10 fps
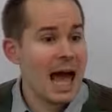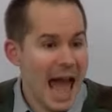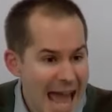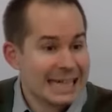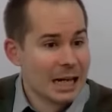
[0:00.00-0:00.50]

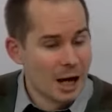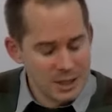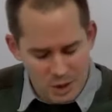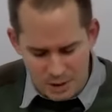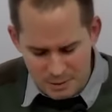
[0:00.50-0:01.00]

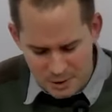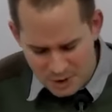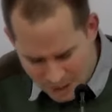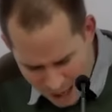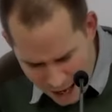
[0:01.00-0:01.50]

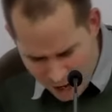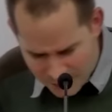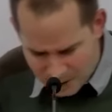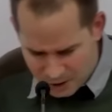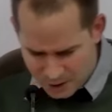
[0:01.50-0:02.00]
enlightens
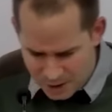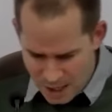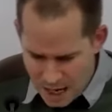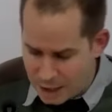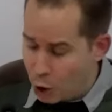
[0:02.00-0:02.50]
us.
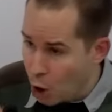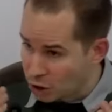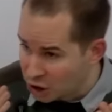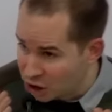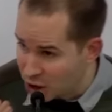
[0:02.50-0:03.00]
God
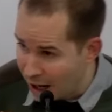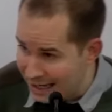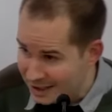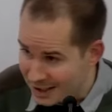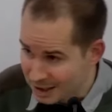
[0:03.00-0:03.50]

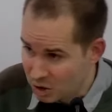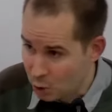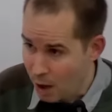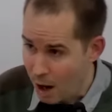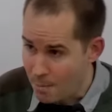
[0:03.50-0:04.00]
shines
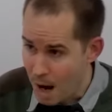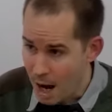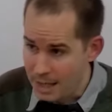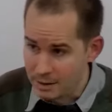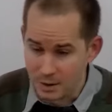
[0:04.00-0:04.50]
into our
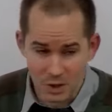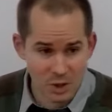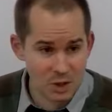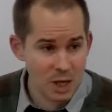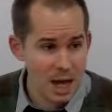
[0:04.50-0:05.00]

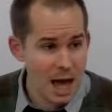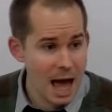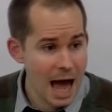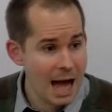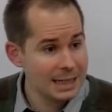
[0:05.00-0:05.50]
minds
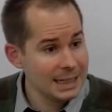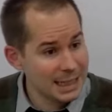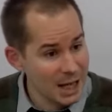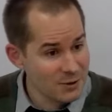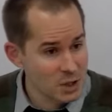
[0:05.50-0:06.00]
and he
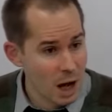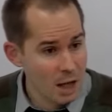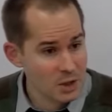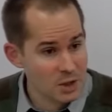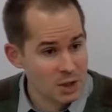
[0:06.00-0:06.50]
gives
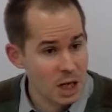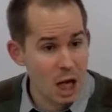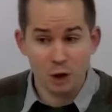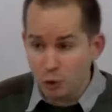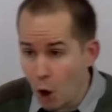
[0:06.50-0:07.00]
us
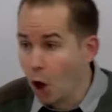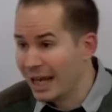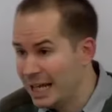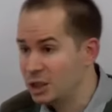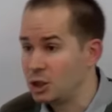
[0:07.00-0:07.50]
a
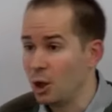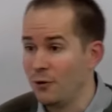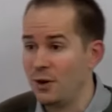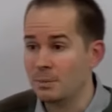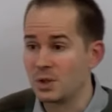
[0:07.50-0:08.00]
knowledge
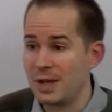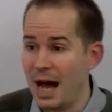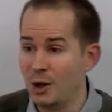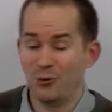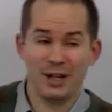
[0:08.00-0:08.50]
of
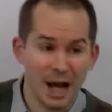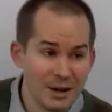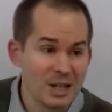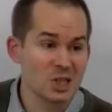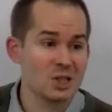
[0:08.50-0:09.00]
himself, an
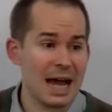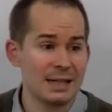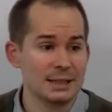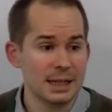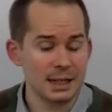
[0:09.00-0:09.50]

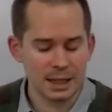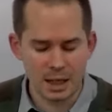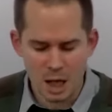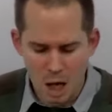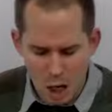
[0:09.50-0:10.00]
understanding
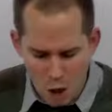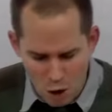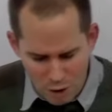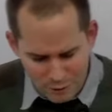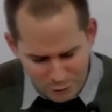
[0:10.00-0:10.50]

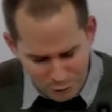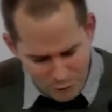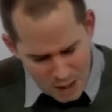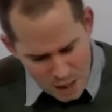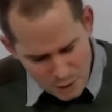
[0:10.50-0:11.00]
of
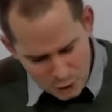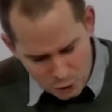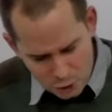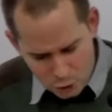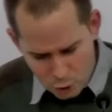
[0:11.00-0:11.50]
the
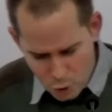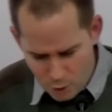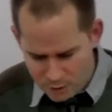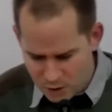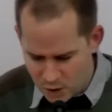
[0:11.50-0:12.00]

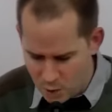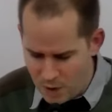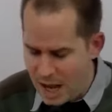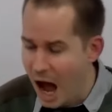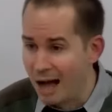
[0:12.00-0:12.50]
truth. So
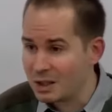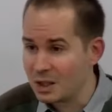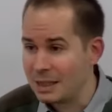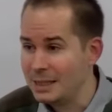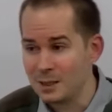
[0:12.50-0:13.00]
we're
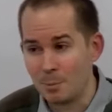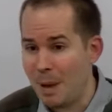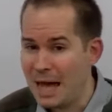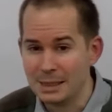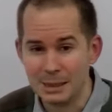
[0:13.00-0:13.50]
utterly
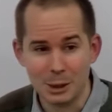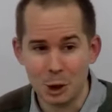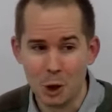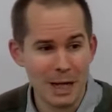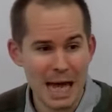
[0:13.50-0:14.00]
dependent
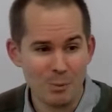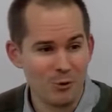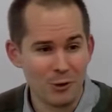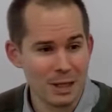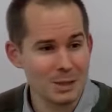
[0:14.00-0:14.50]
on him
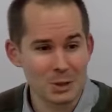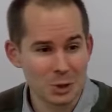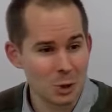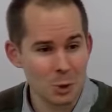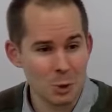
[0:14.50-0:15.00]
for these
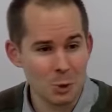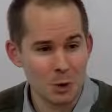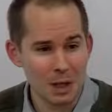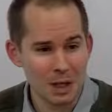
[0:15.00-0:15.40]
two